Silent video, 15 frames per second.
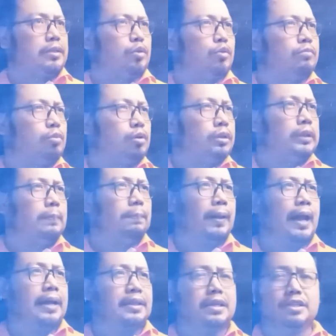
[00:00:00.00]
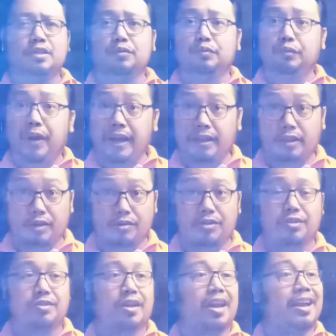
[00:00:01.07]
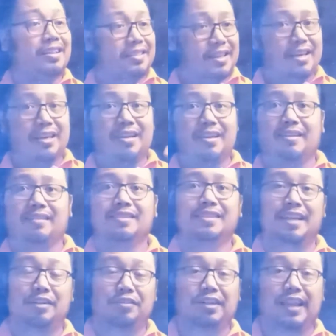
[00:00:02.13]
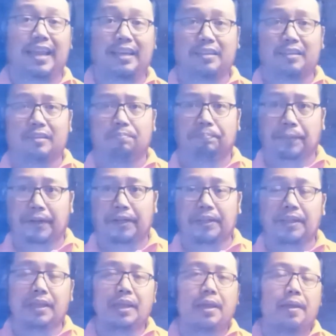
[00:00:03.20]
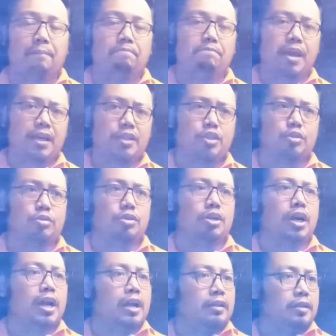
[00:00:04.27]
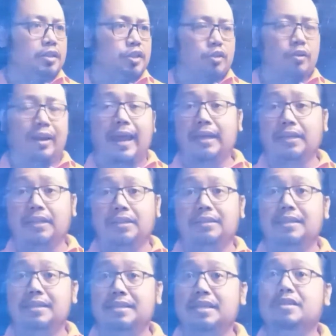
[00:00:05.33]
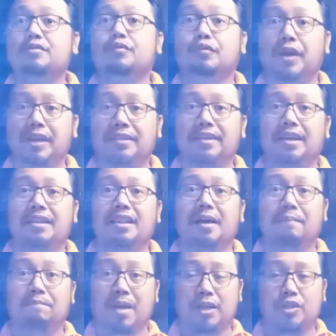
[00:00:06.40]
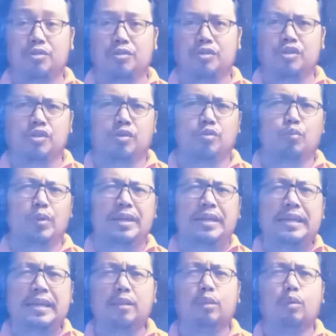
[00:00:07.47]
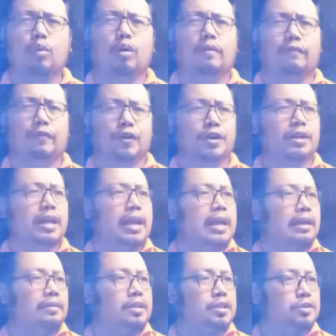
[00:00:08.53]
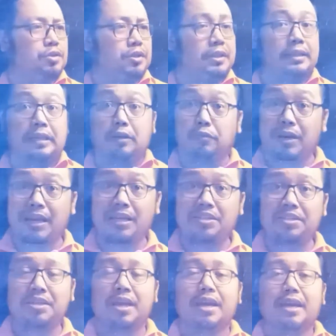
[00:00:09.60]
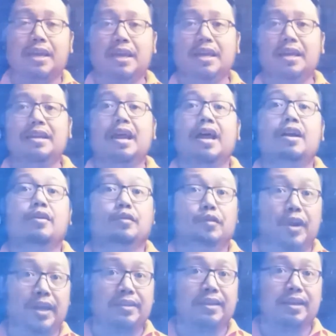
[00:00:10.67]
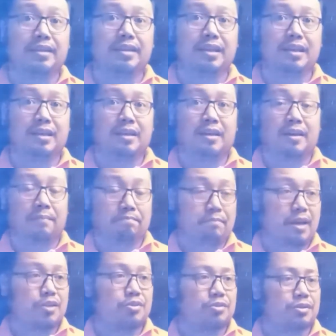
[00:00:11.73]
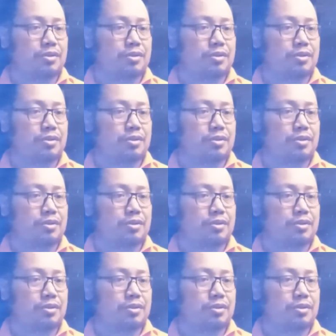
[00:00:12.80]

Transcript: to multiply this radius and the central angle, but make sure that your angle is in radian measure. So we need to convert this 30 degrees in radian measure.